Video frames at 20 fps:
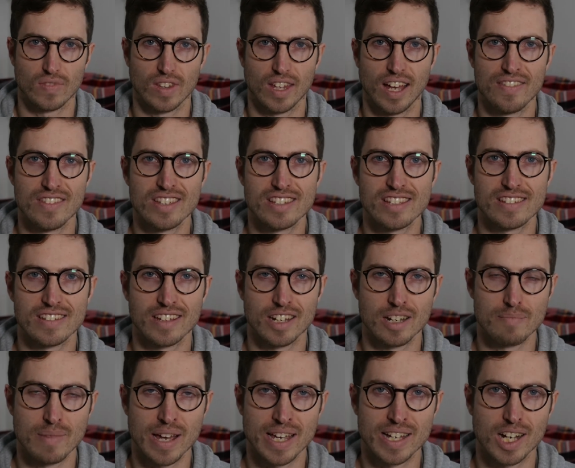and this is going
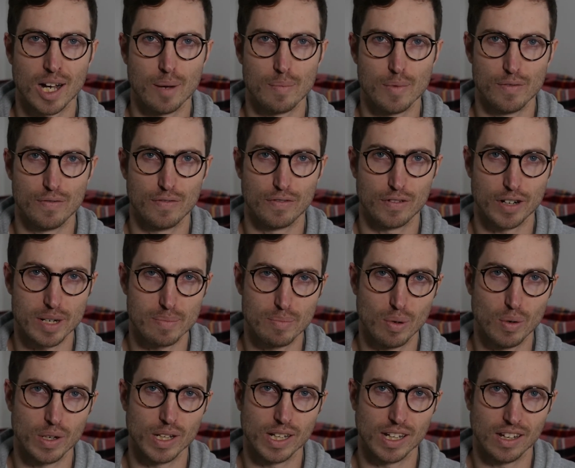to make up the
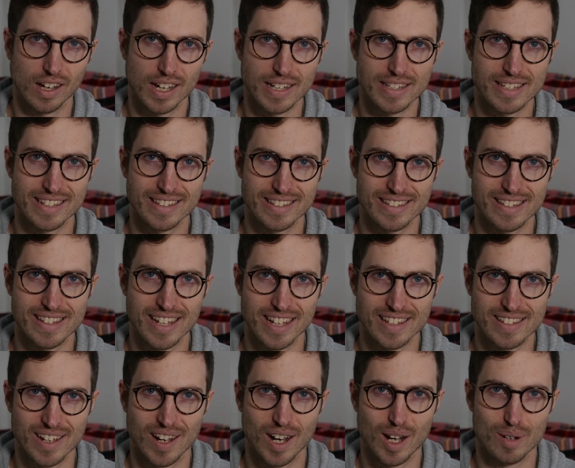3-point lighting
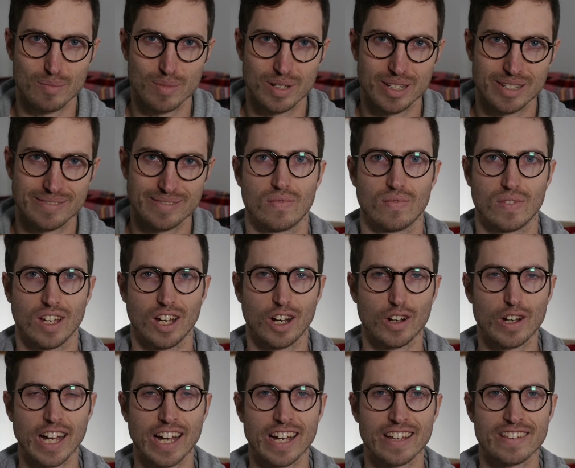setup.
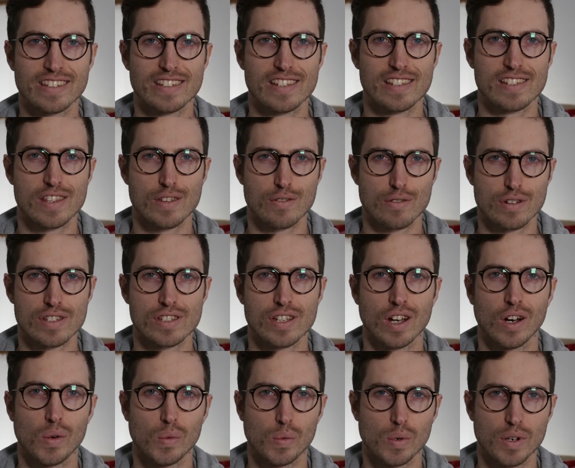Okay, and this is the
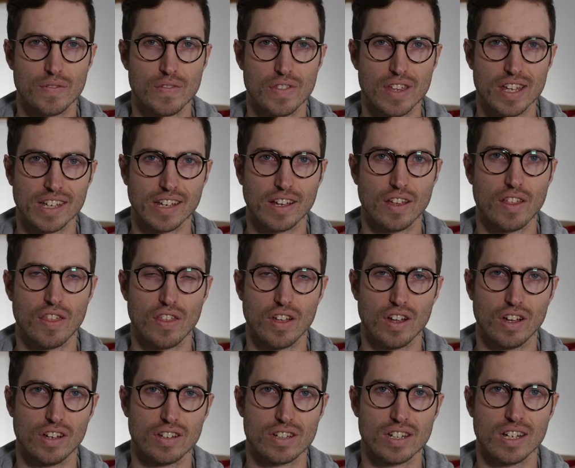result with the
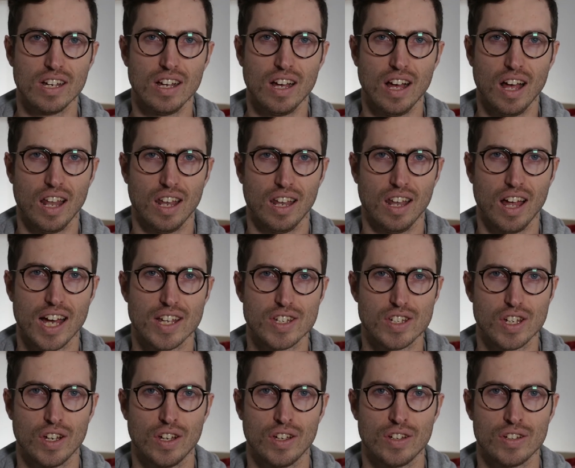third light
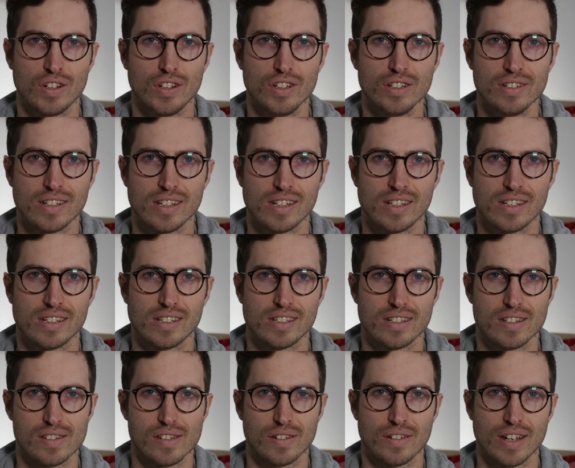turned on.
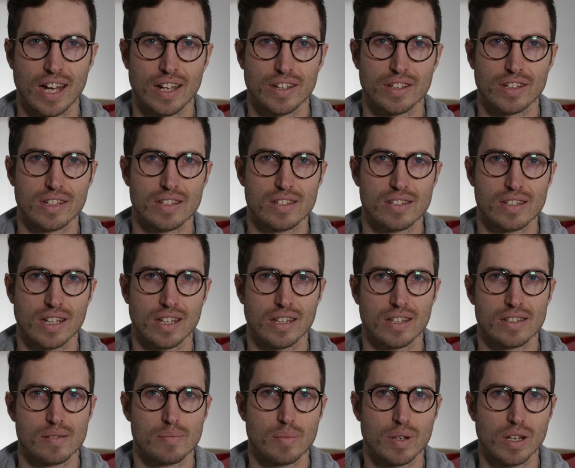So now you can see
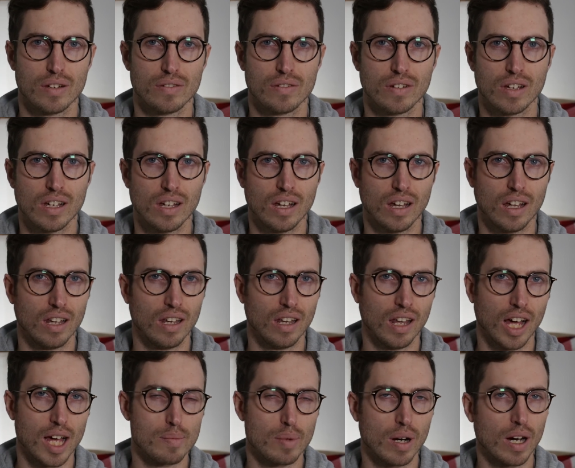there's a bit of
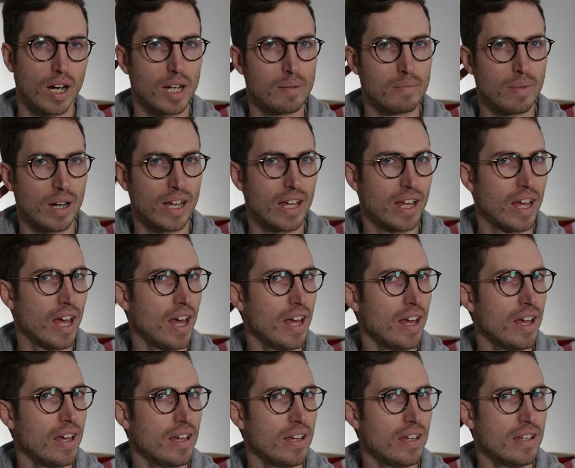light behind my
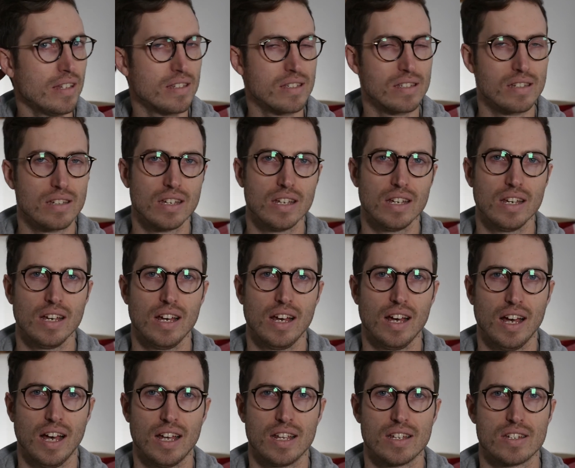head,
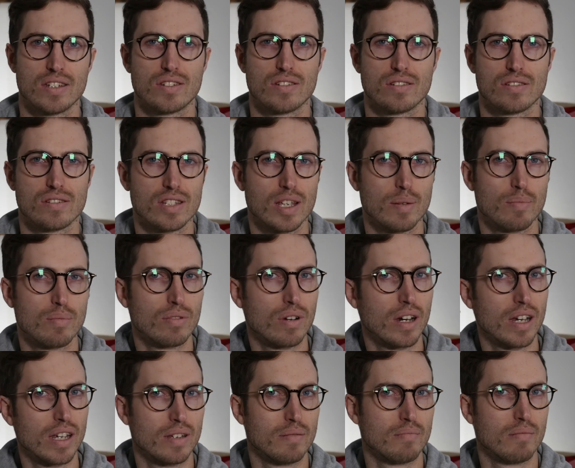and it's just
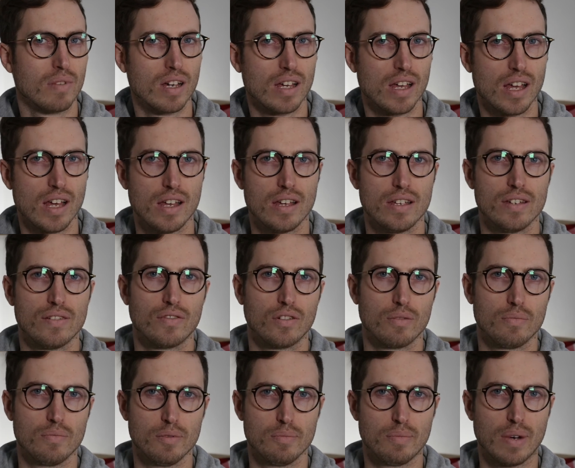separating my head
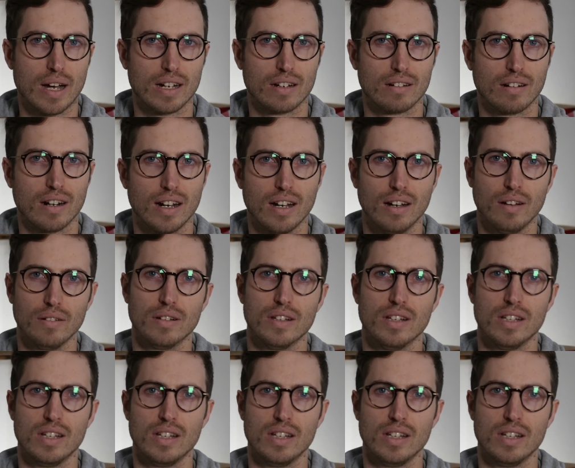from the background,